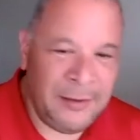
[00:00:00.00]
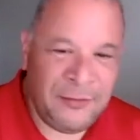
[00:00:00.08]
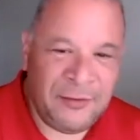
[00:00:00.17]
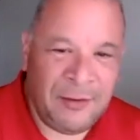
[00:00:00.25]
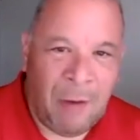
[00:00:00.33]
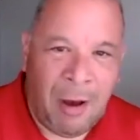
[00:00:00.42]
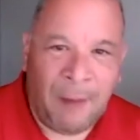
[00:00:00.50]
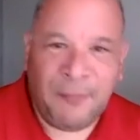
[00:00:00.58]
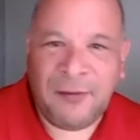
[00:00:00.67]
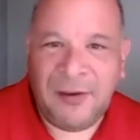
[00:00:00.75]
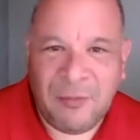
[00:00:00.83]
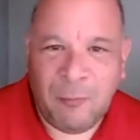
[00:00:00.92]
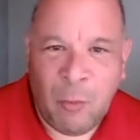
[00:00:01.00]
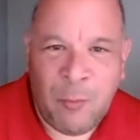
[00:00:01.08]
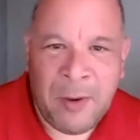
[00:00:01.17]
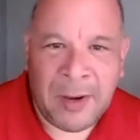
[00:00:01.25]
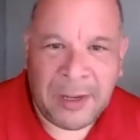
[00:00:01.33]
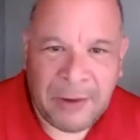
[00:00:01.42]
some off-season
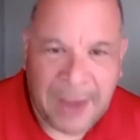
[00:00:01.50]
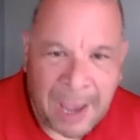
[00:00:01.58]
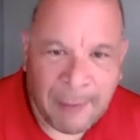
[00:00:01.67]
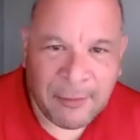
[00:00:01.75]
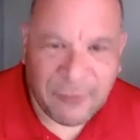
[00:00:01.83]
movement like you haven't